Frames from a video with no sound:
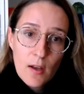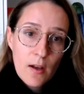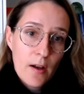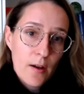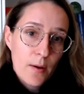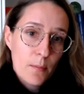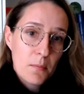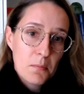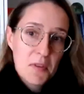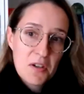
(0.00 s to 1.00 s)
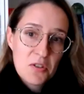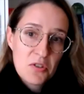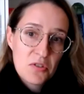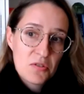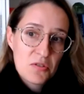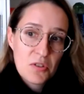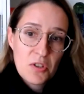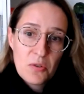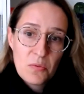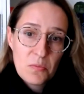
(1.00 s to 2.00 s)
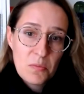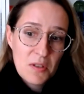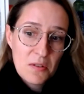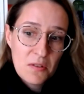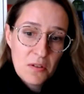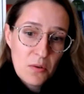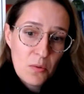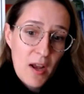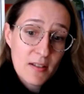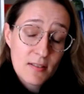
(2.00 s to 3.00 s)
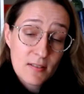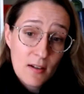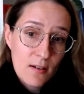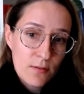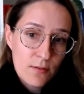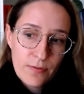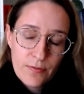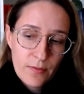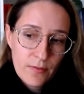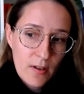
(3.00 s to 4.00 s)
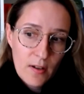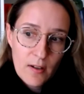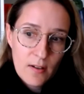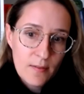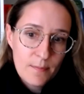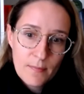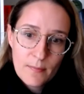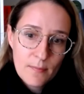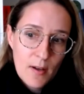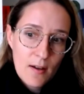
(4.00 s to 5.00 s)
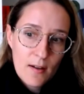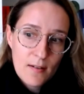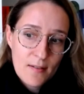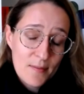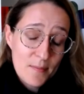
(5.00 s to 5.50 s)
There's, you know, the arrest of a